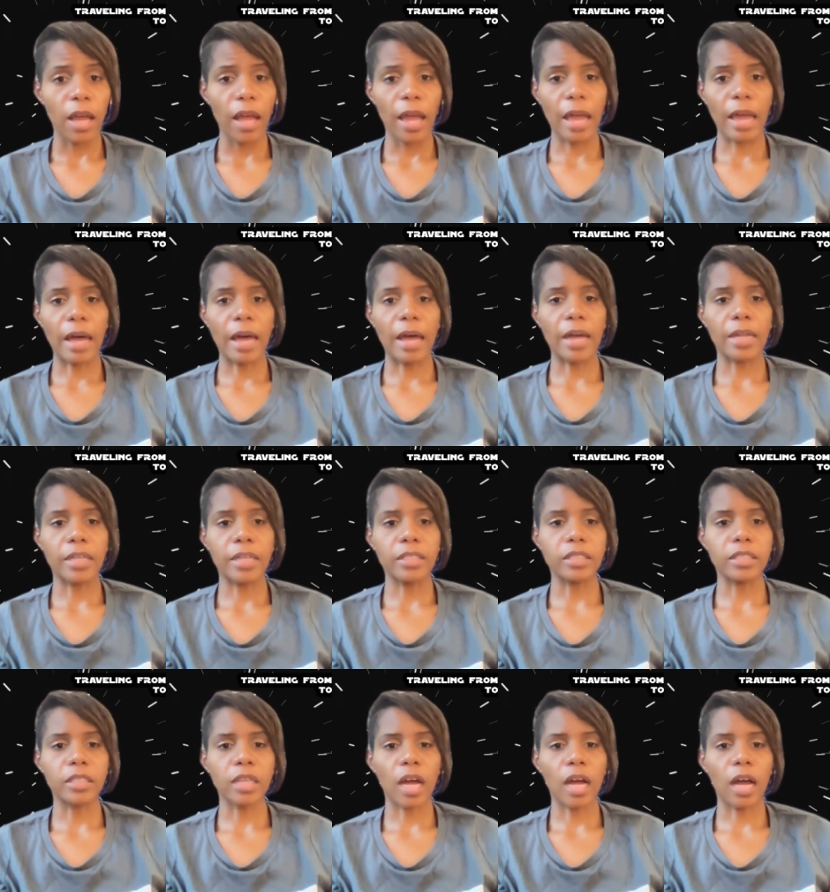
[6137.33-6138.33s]

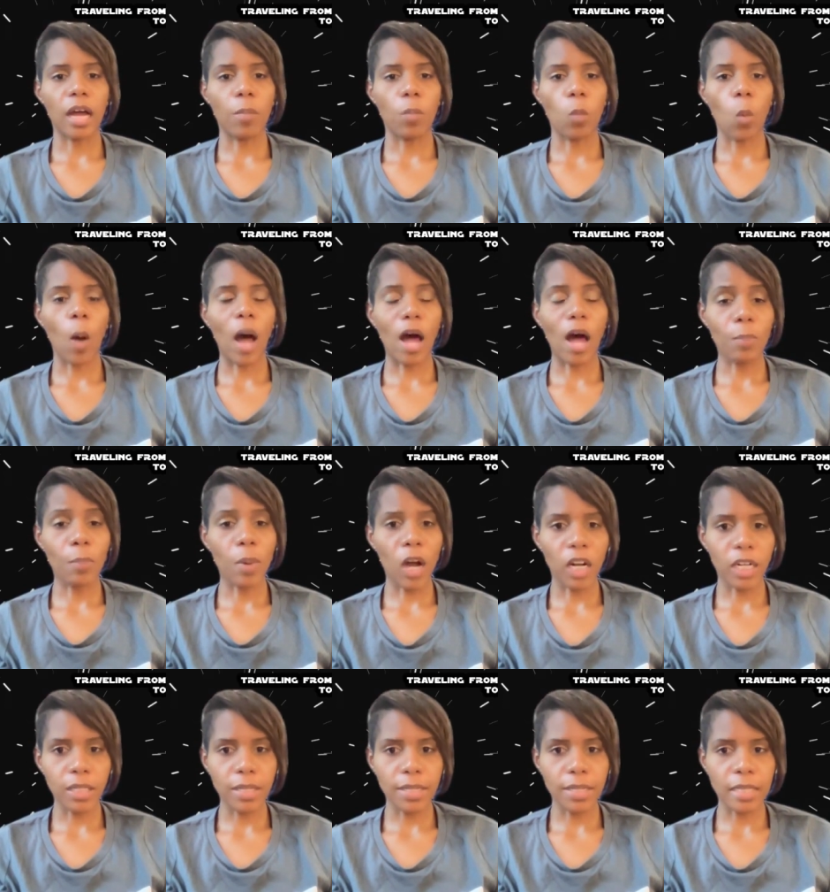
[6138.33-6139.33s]
And while
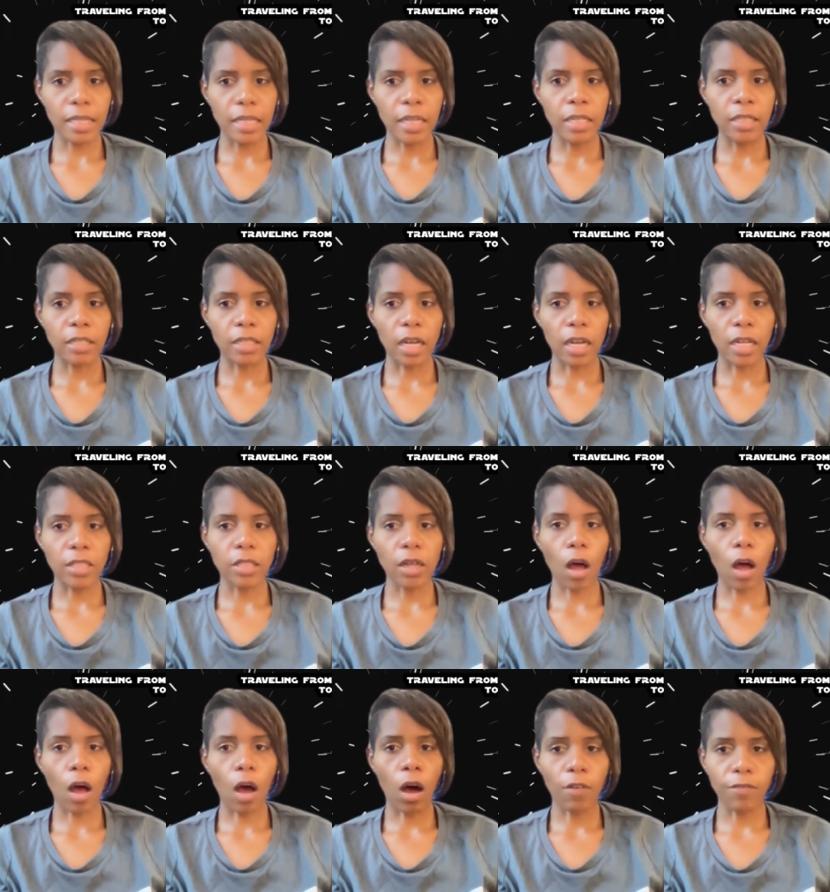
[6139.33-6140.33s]
Part C does
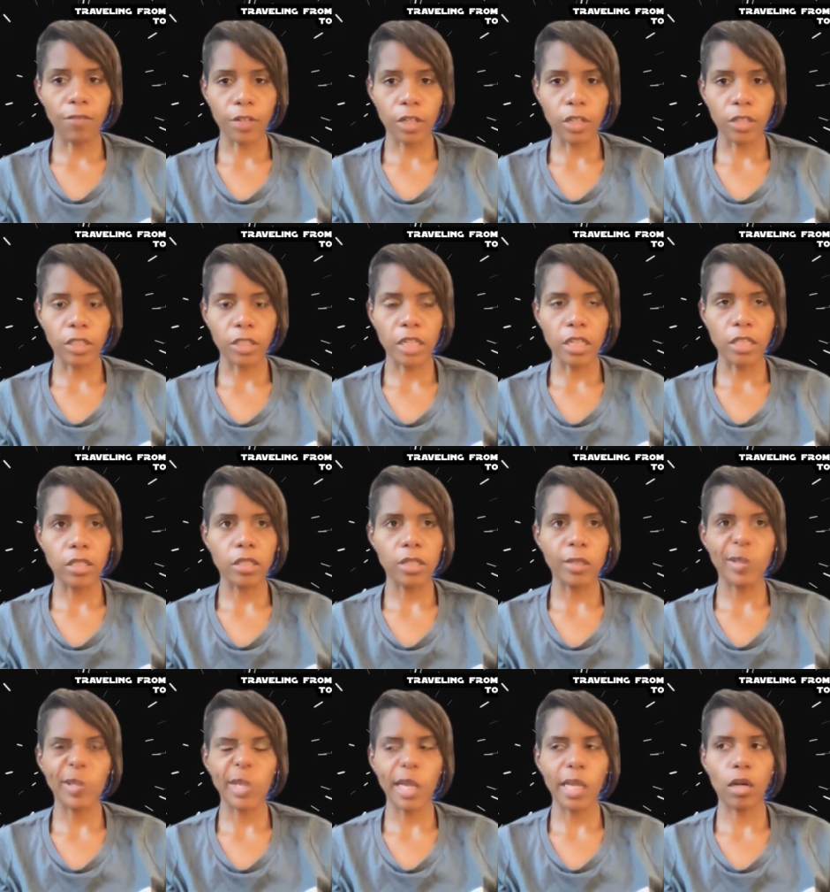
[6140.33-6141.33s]
offer,
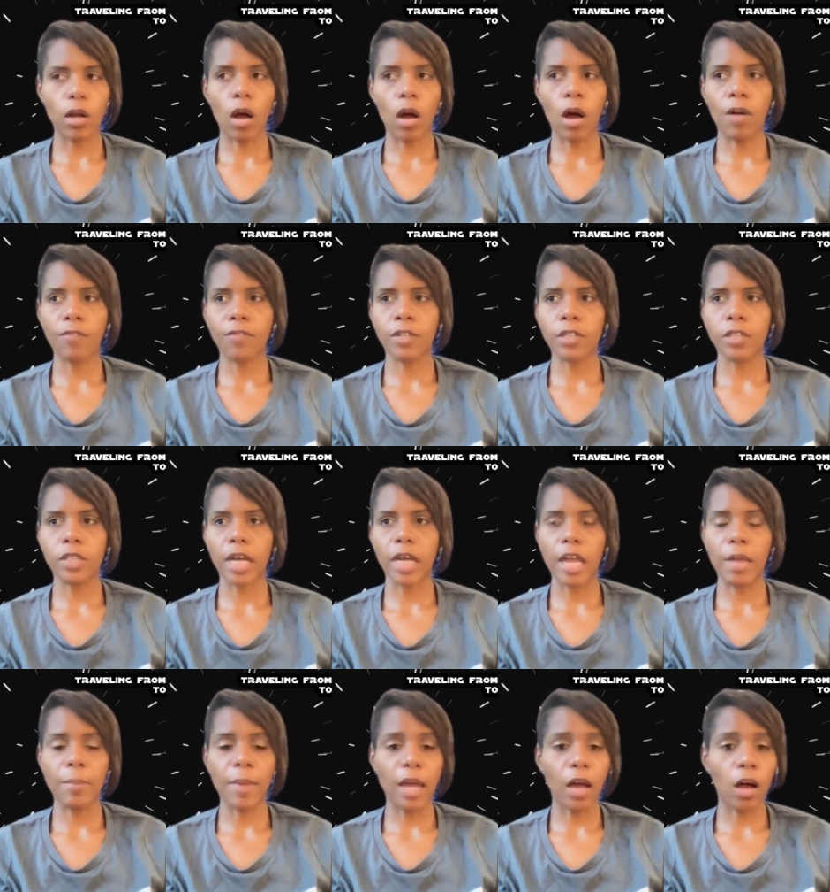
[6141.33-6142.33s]

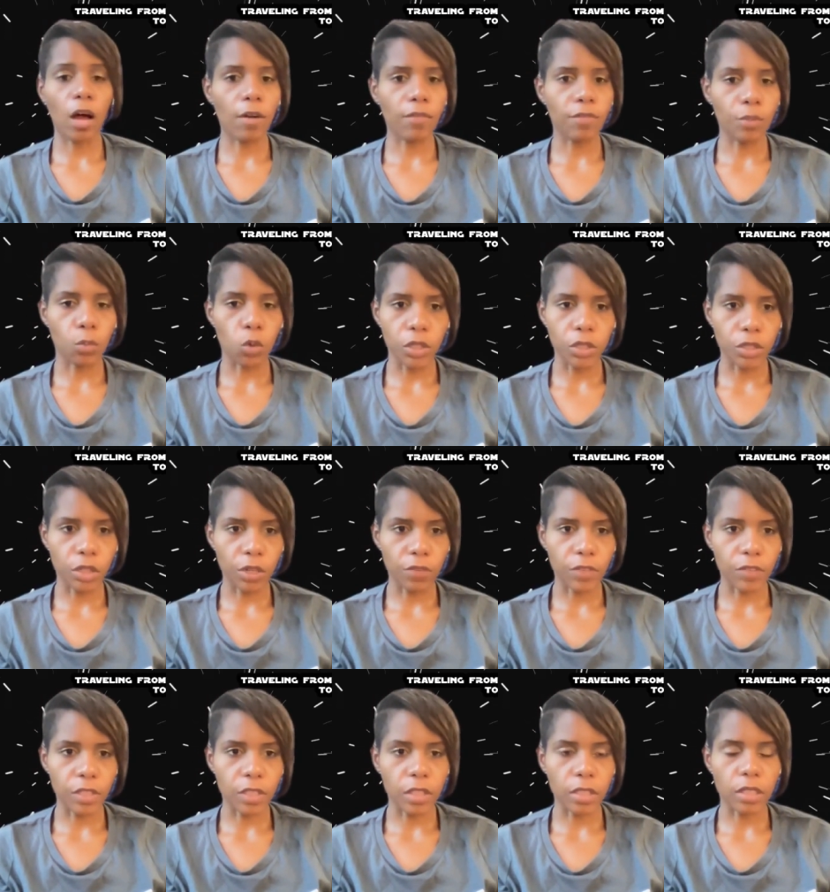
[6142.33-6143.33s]
it may offer more
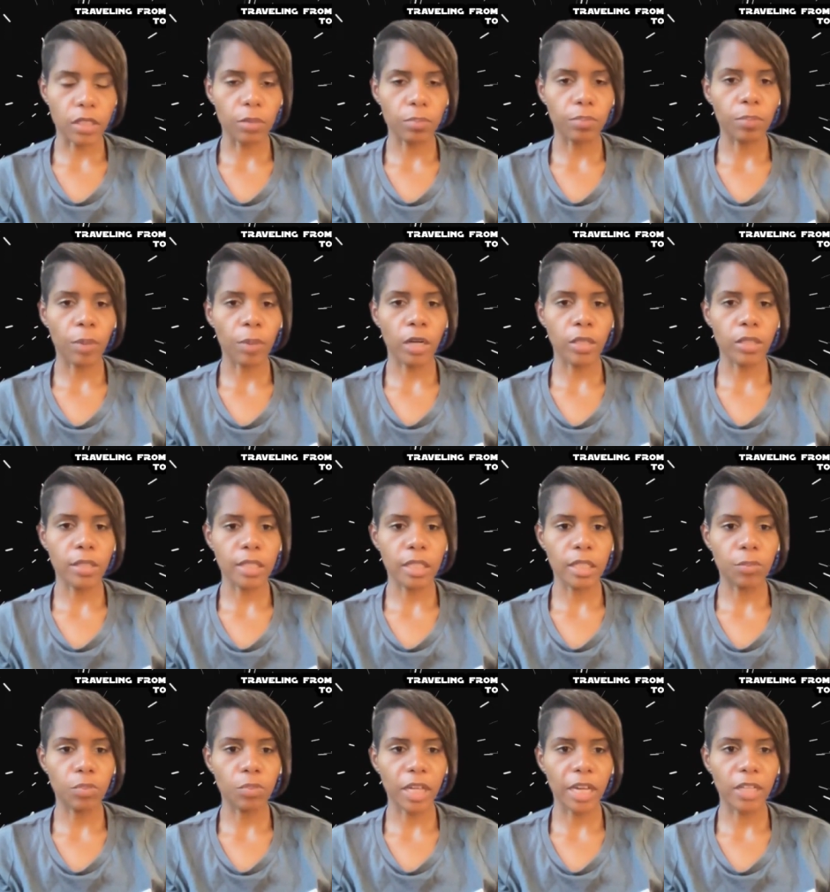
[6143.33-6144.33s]
services. Some Part
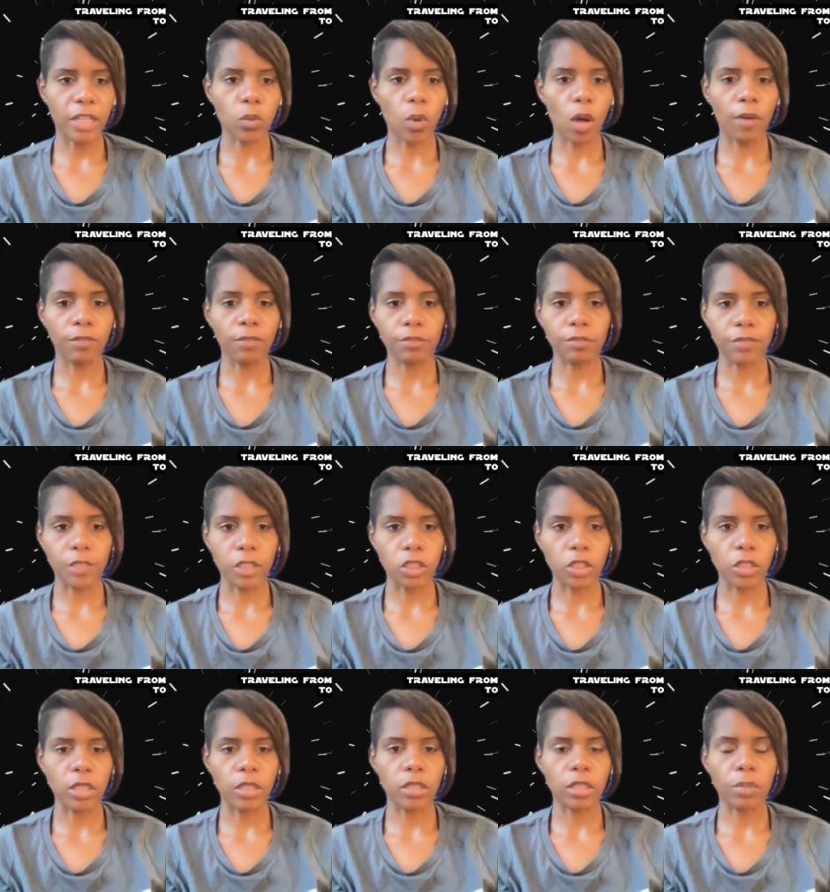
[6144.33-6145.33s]
C plans will offer
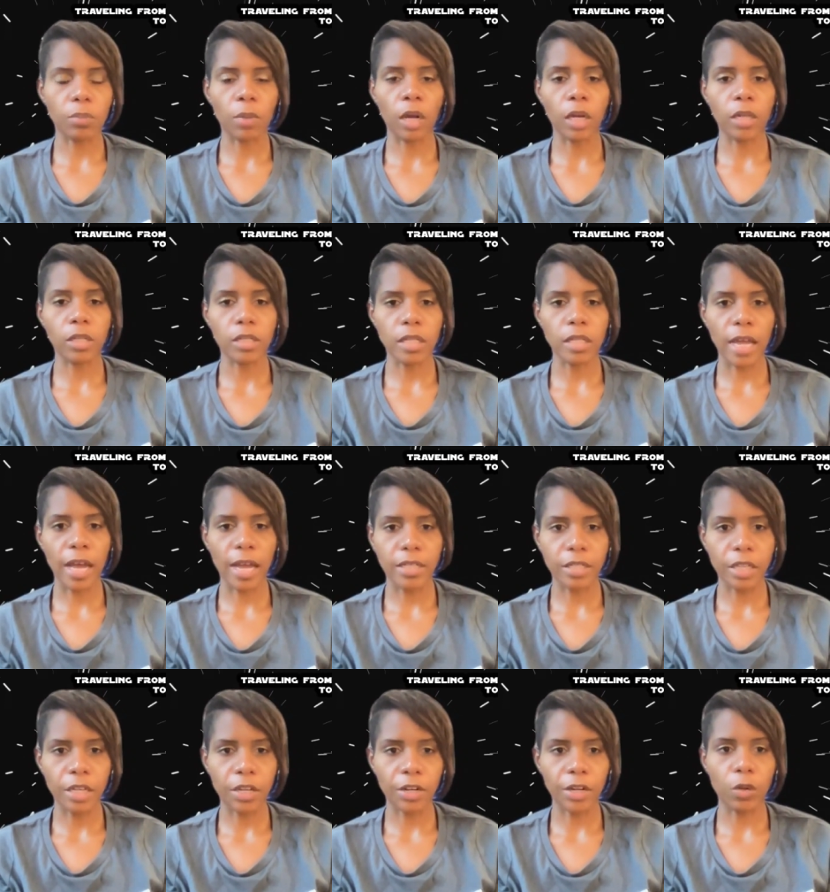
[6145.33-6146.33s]
vision. Some Part C has
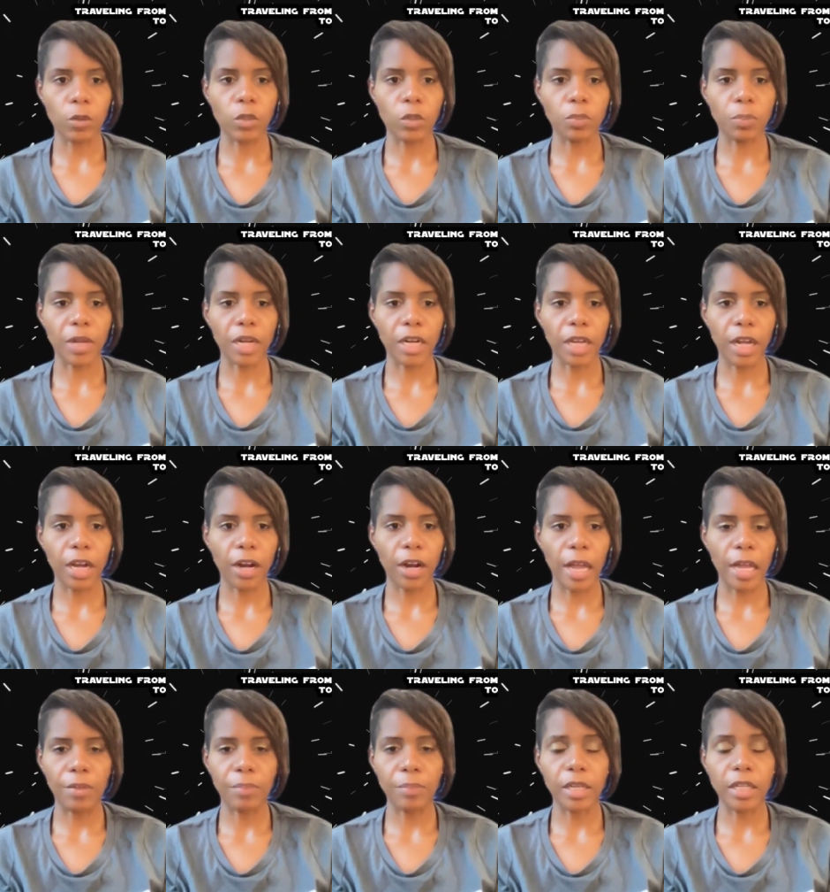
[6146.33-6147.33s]
hearing, which Medicare
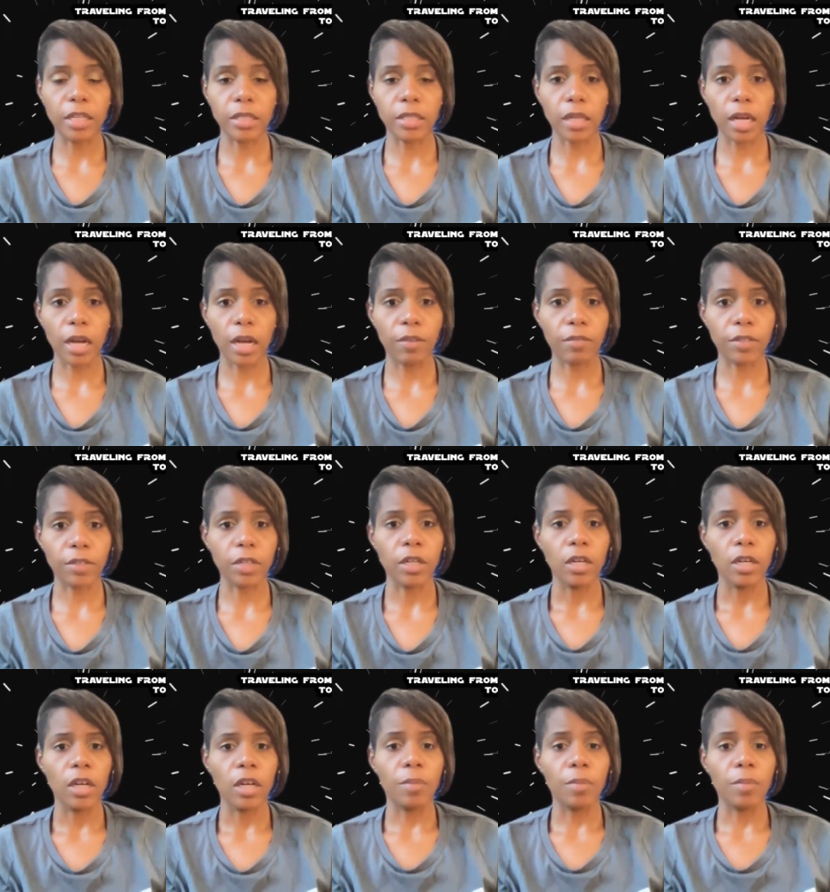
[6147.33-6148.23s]
A and B doesn't cover.